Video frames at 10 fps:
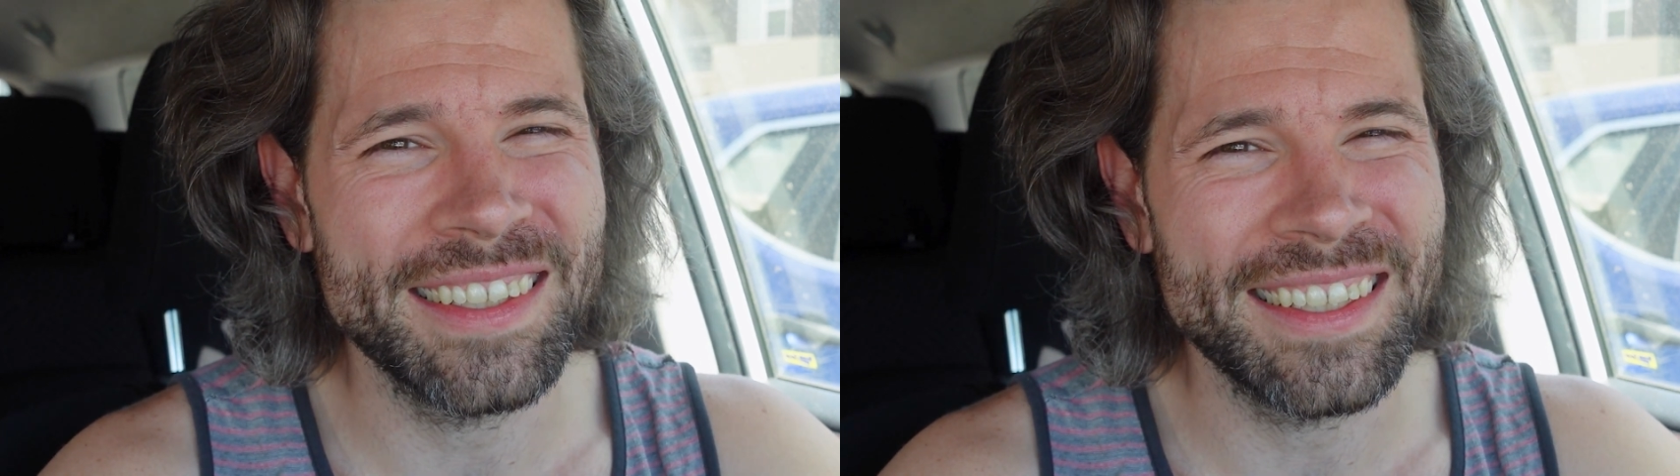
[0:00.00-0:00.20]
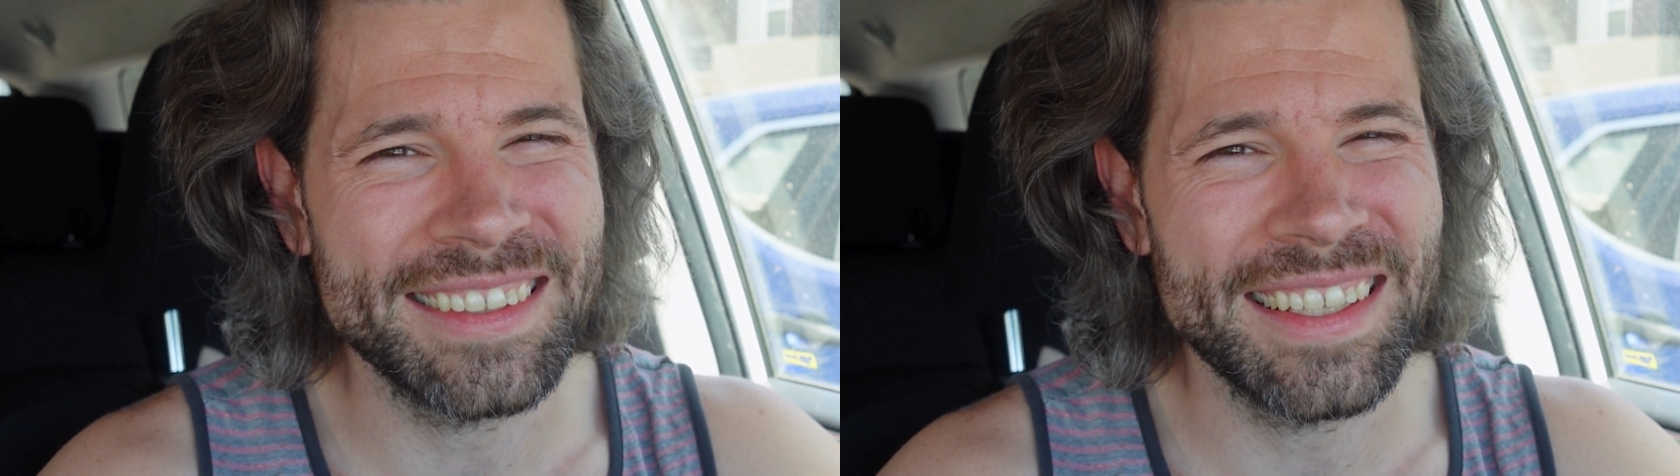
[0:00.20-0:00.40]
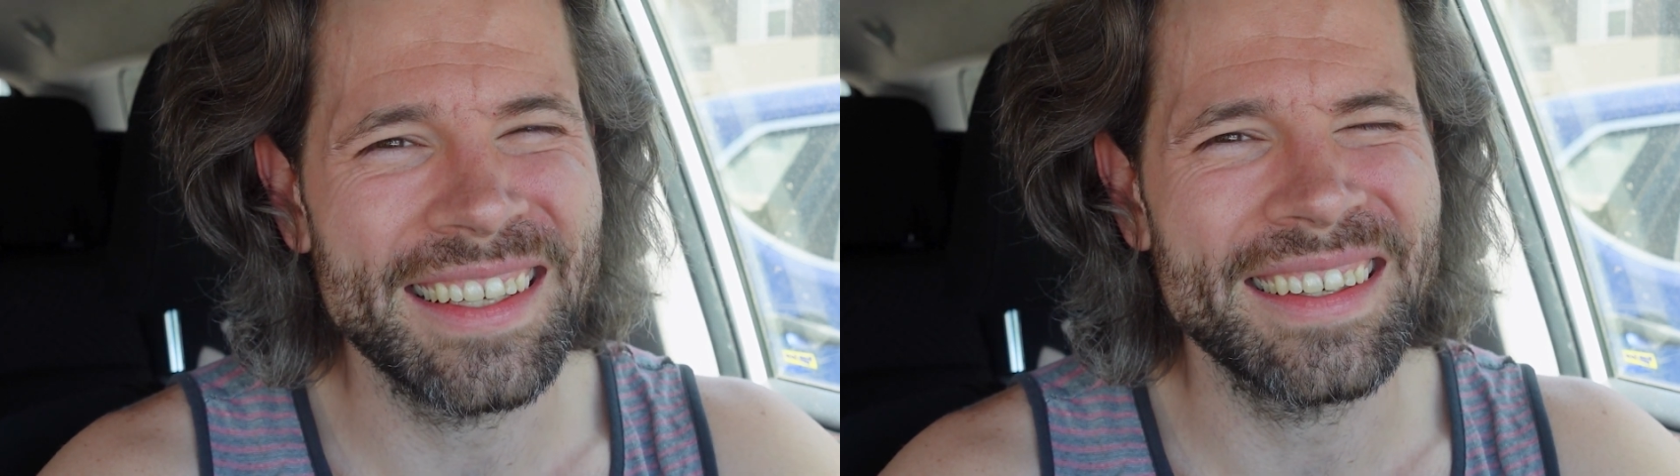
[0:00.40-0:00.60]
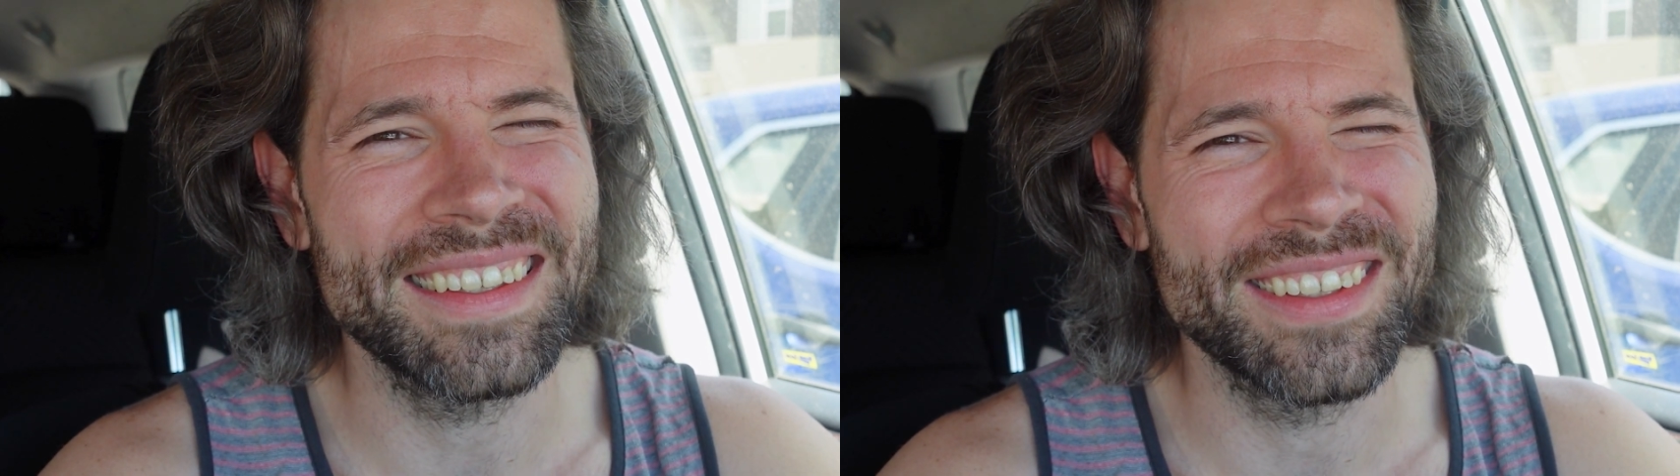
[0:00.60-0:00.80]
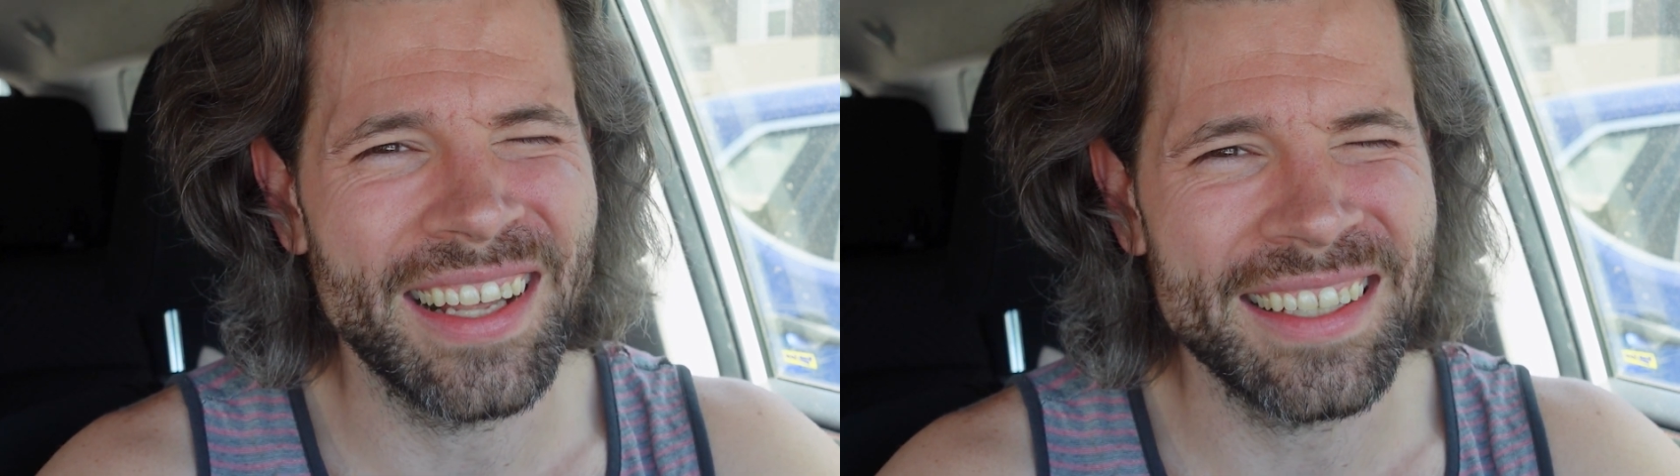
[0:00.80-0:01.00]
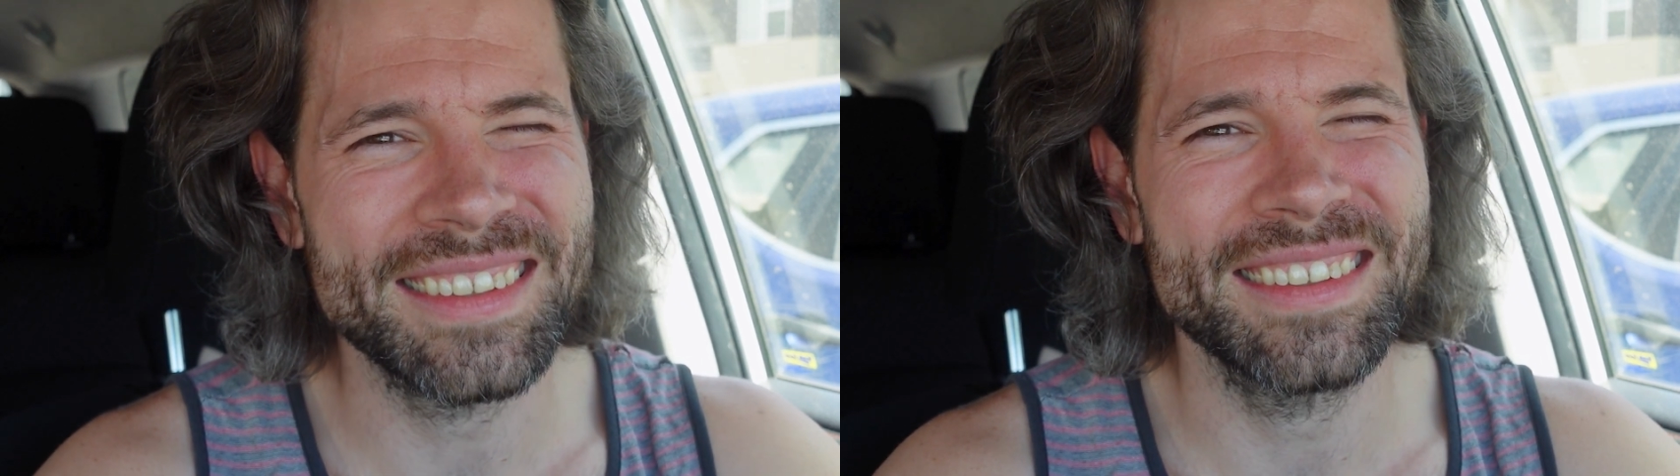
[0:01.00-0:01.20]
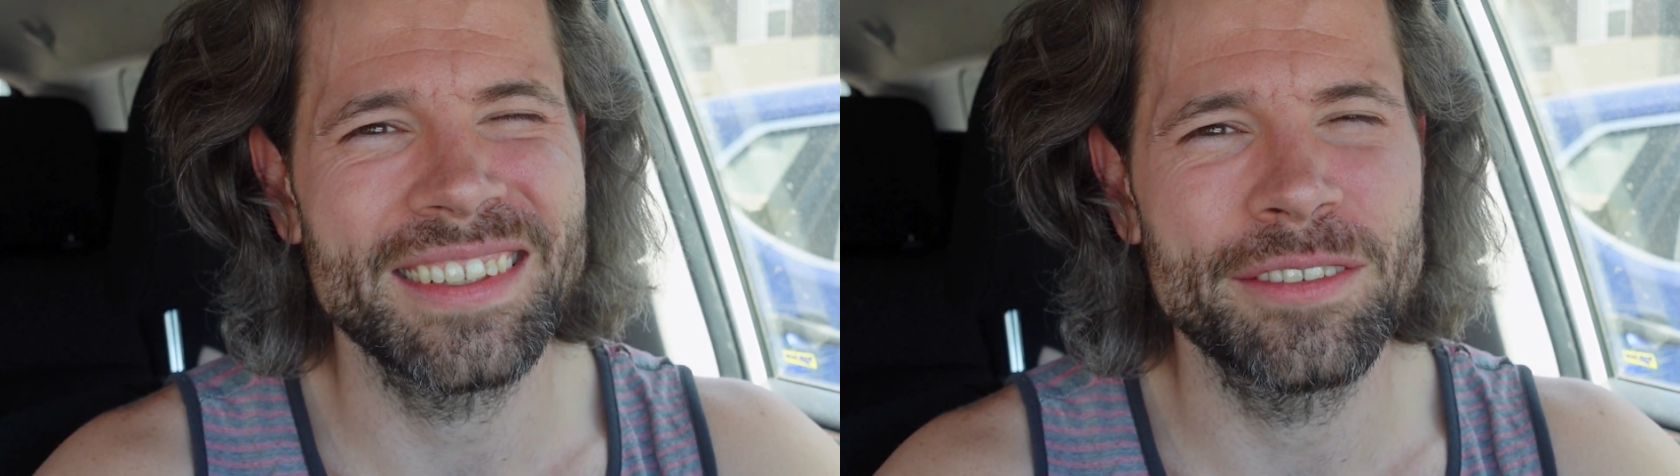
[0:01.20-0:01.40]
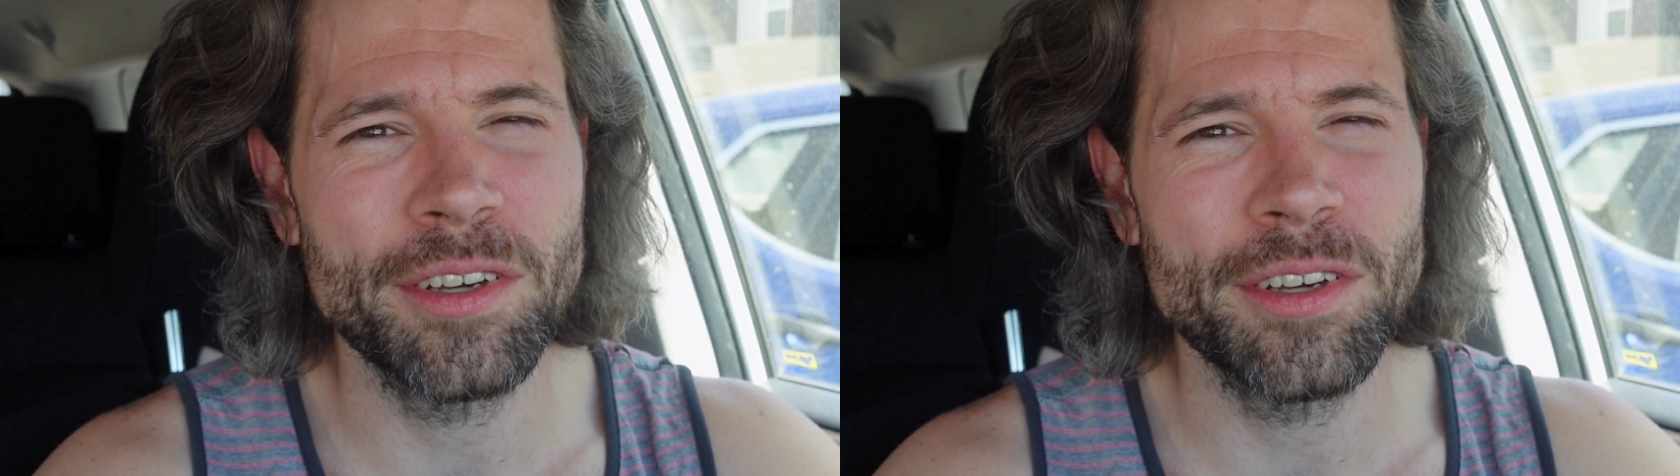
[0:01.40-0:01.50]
going to take a lot of